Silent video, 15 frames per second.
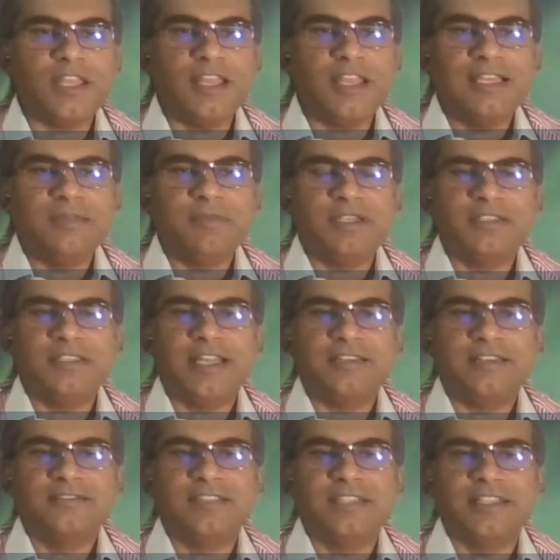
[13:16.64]
element,
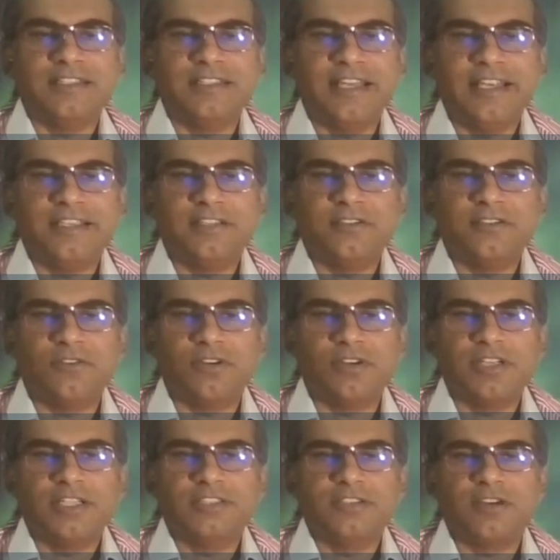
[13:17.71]
that is the intent,
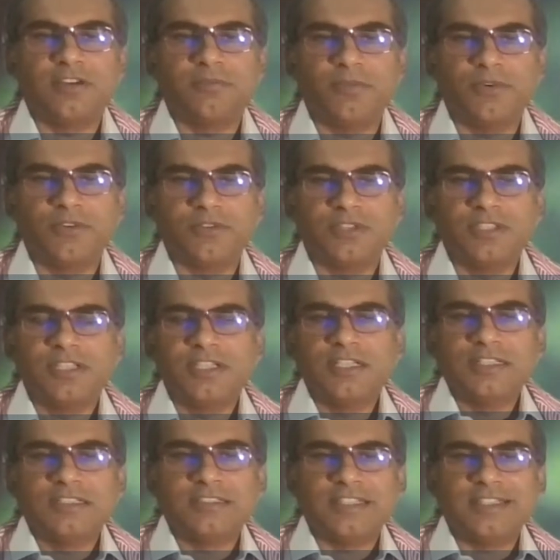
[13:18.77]
knowledge, or both,
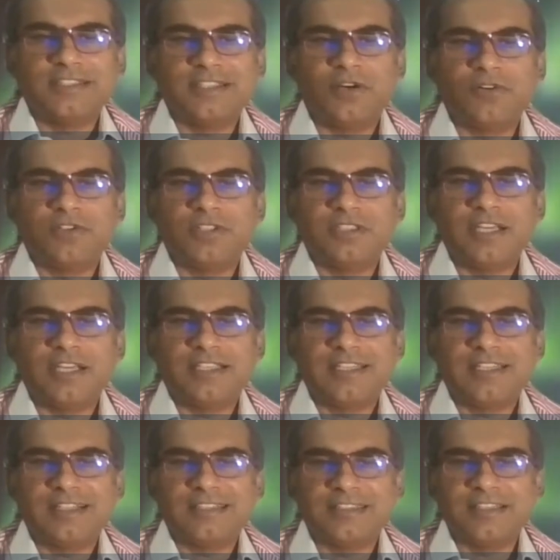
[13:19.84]
set out in the
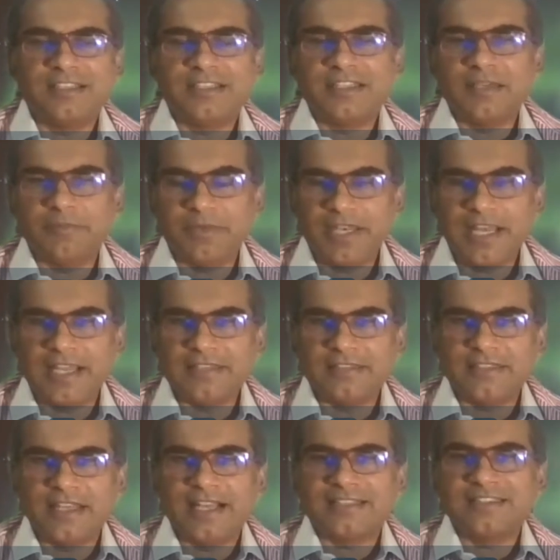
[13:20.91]
Article 30
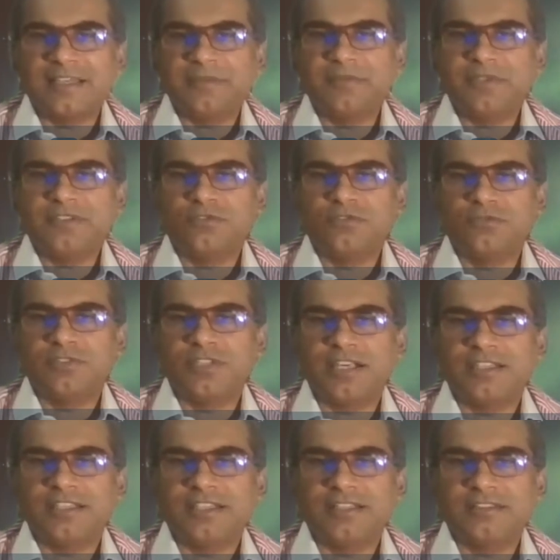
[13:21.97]
applies. Exceptions to the
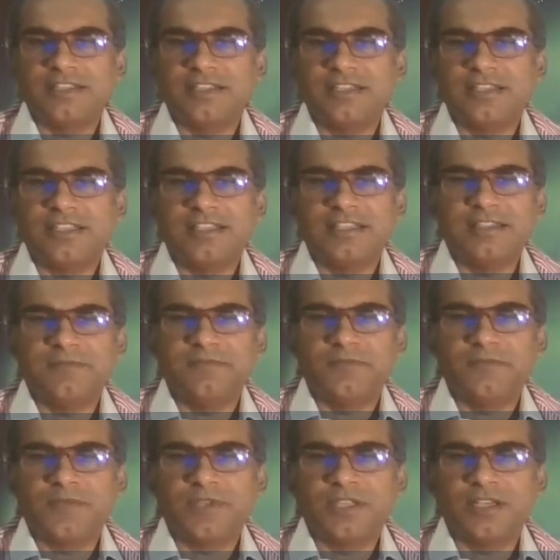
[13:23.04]
Article 30
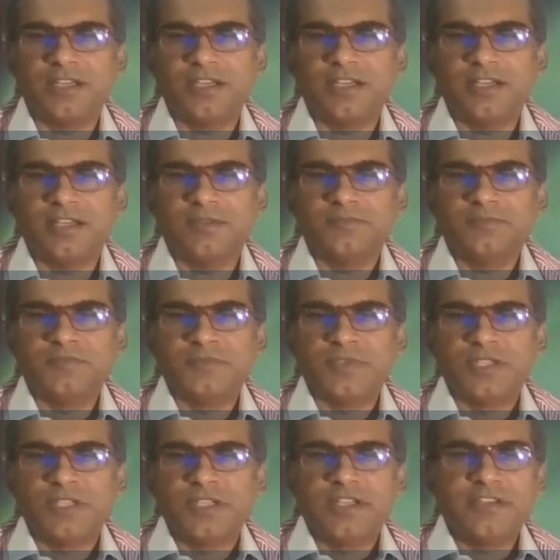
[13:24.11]
uh,
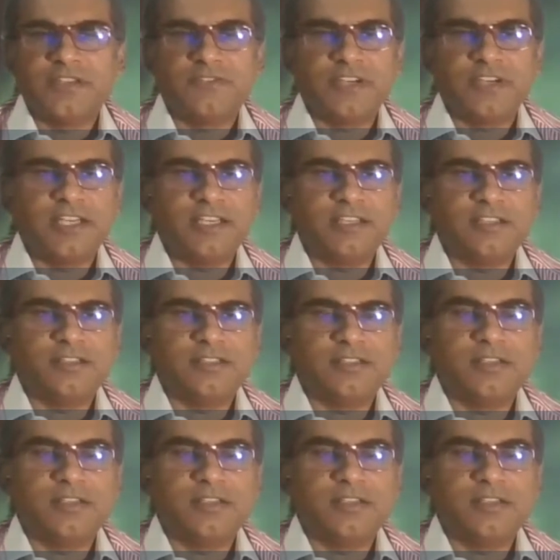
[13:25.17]
standard